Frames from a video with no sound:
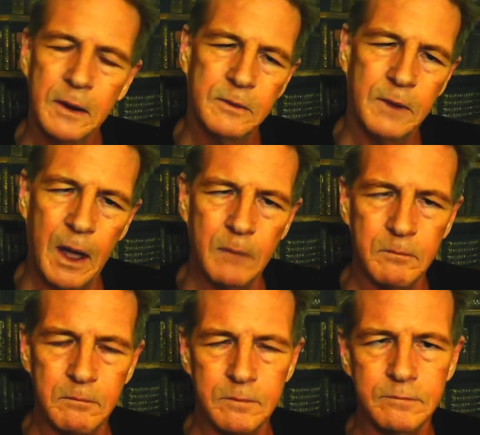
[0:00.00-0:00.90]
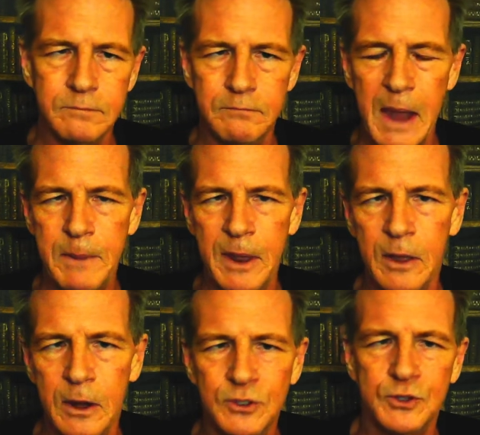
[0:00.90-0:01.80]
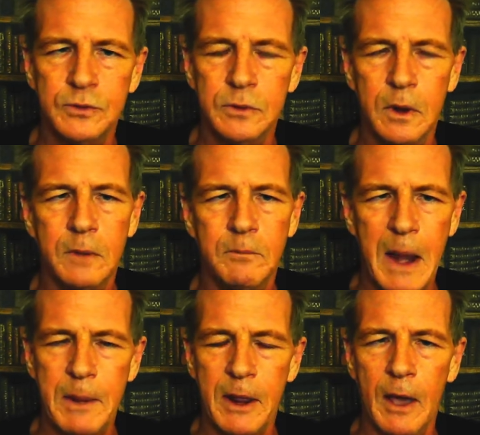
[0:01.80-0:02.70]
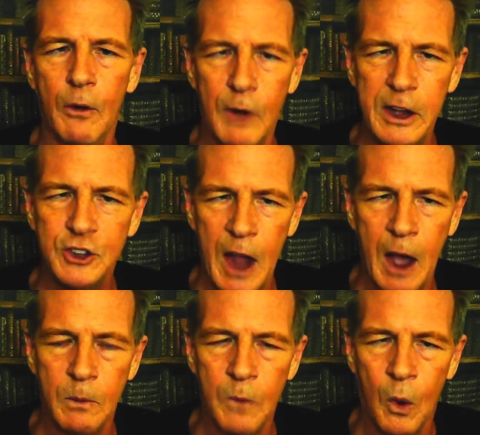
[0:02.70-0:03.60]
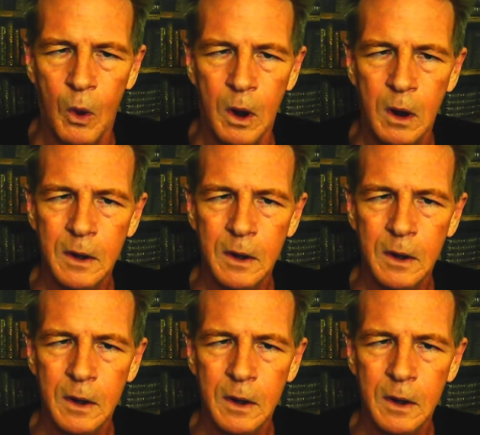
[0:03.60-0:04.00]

well, maybe they'll reach out more